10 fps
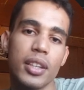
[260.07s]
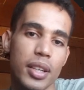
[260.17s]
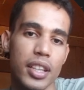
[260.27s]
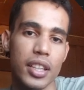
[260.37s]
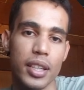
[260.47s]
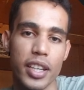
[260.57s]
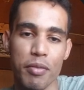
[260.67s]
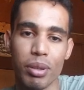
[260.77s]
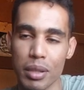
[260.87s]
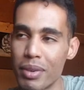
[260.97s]

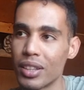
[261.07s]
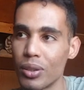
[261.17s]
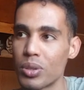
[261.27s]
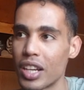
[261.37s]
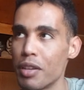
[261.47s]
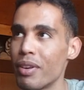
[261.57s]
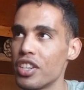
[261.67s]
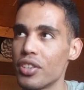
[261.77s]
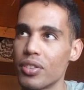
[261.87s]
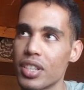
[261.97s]
implement those
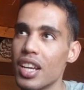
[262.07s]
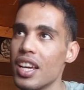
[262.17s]
animations?